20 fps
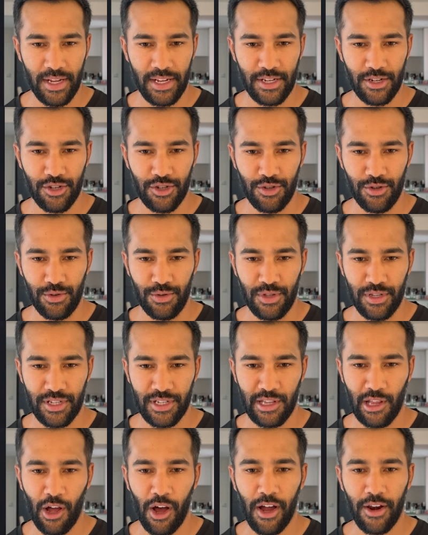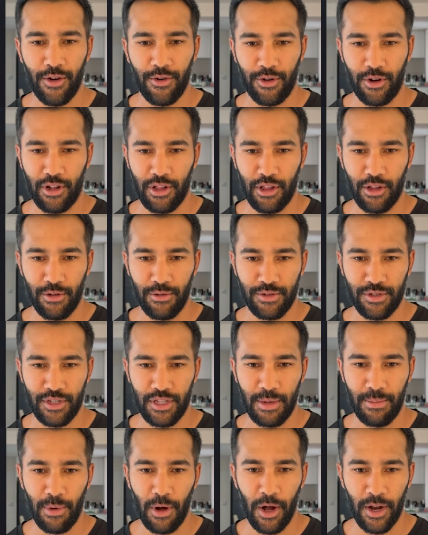into the slot or close
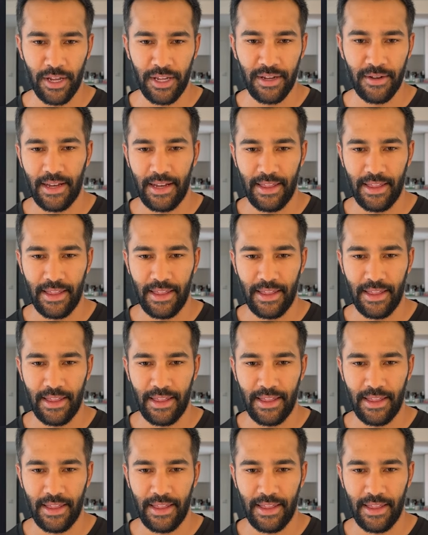to the body.